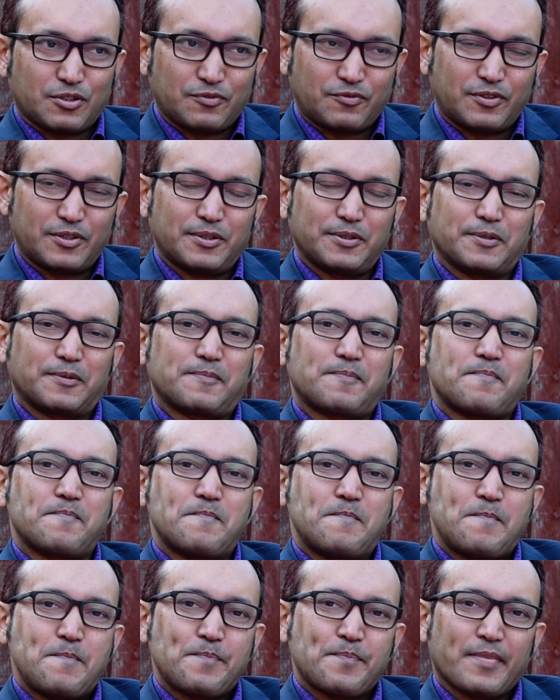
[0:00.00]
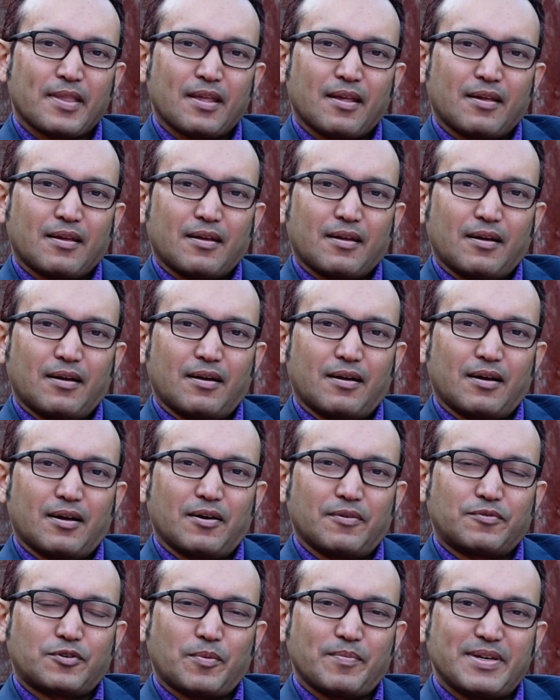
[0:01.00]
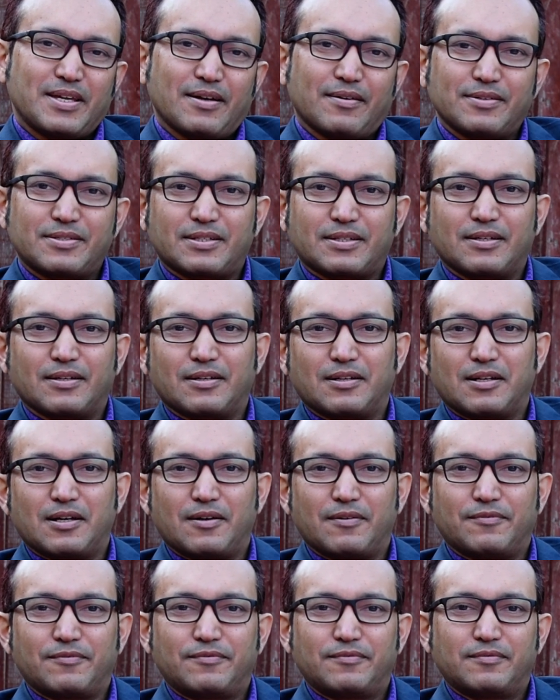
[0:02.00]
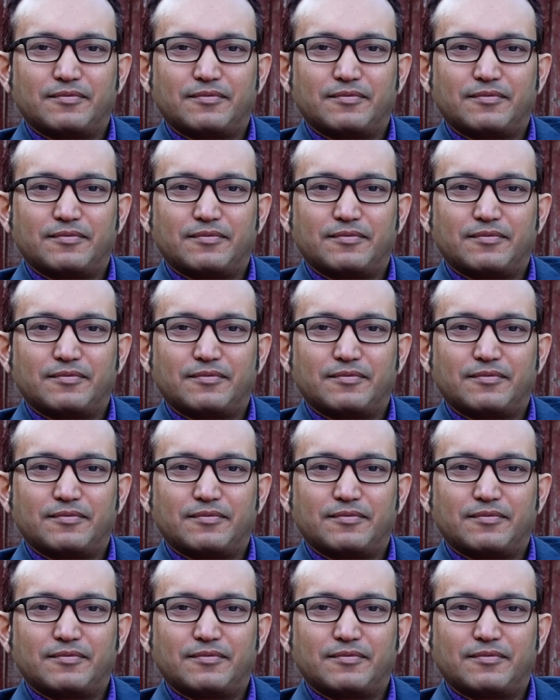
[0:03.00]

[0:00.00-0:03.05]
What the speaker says: Farooq from ER Skill Lab.